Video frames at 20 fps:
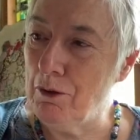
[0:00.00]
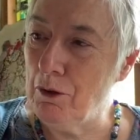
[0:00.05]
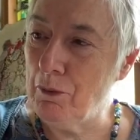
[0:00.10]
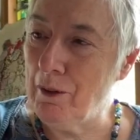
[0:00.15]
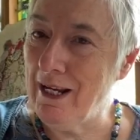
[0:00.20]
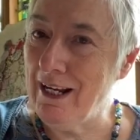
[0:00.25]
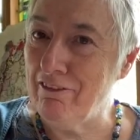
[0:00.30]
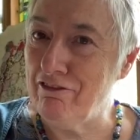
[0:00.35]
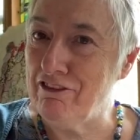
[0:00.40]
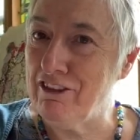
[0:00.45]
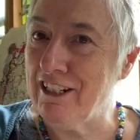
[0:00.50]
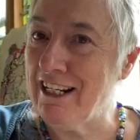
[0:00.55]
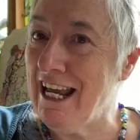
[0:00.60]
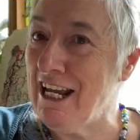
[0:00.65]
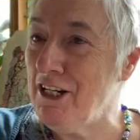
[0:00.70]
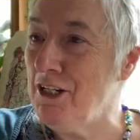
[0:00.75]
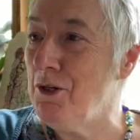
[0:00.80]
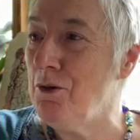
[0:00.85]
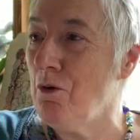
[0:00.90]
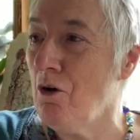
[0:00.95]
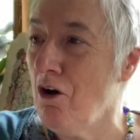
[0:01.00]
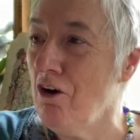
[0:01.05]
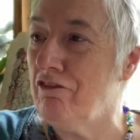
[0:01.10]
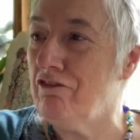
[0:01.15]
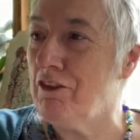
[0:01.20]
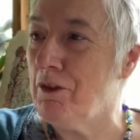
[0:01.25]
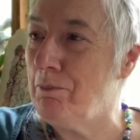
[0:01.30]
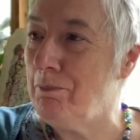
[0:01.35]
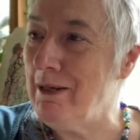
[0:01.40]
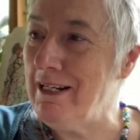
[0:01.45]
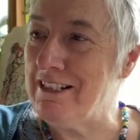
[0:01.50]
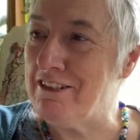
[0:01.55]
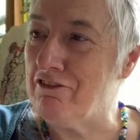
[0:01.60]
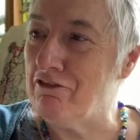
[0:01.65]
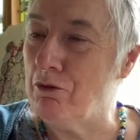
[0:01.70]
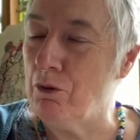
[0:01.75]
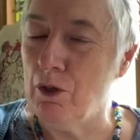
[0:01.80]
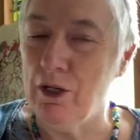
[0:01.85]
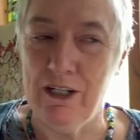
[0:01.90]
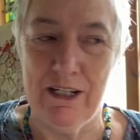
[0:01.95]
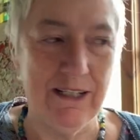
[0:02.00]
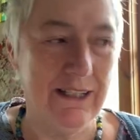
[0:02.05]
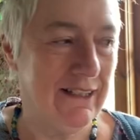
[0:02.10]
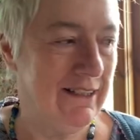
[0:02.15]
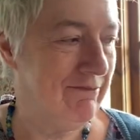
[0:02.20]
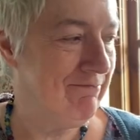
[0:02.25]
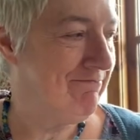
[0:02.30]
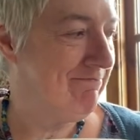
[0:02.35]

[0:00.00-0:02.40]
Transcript: We have to get you off the piece of work